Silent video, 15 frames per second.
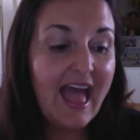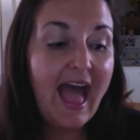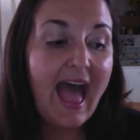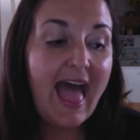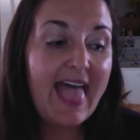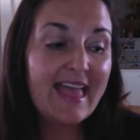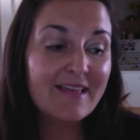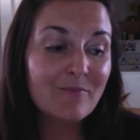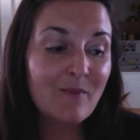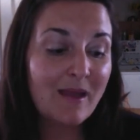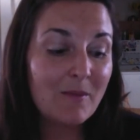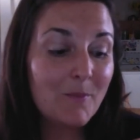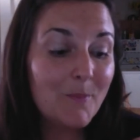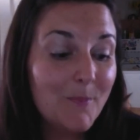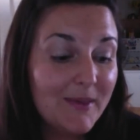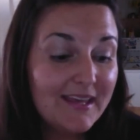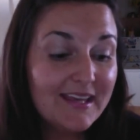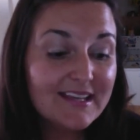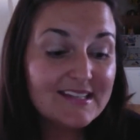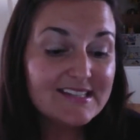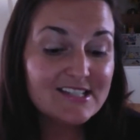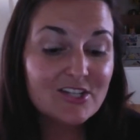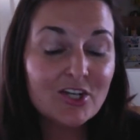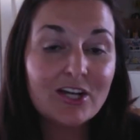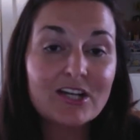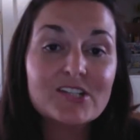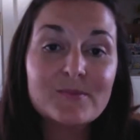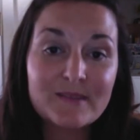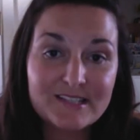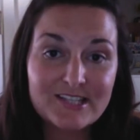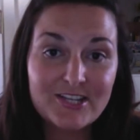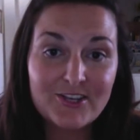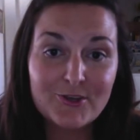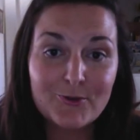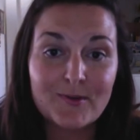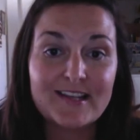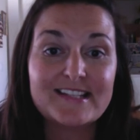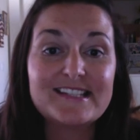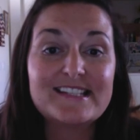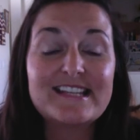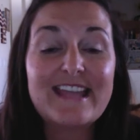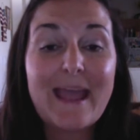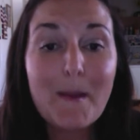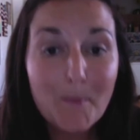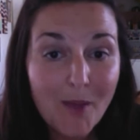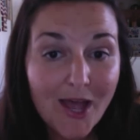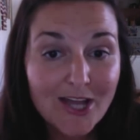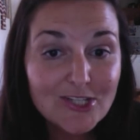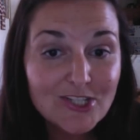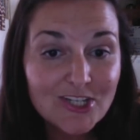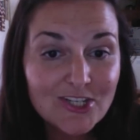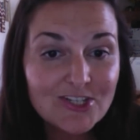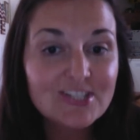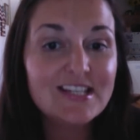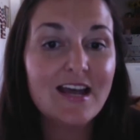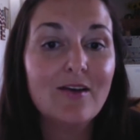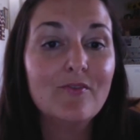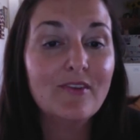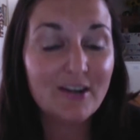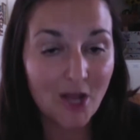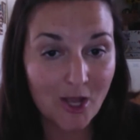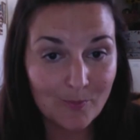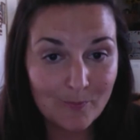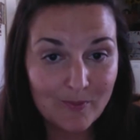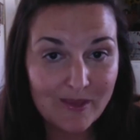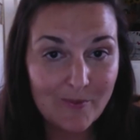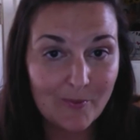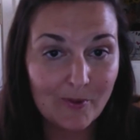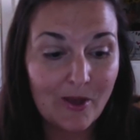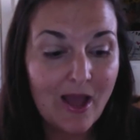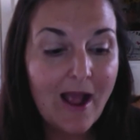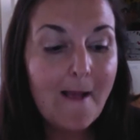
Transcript: And my biggest encouragement to you is to get posh on yourself and on people,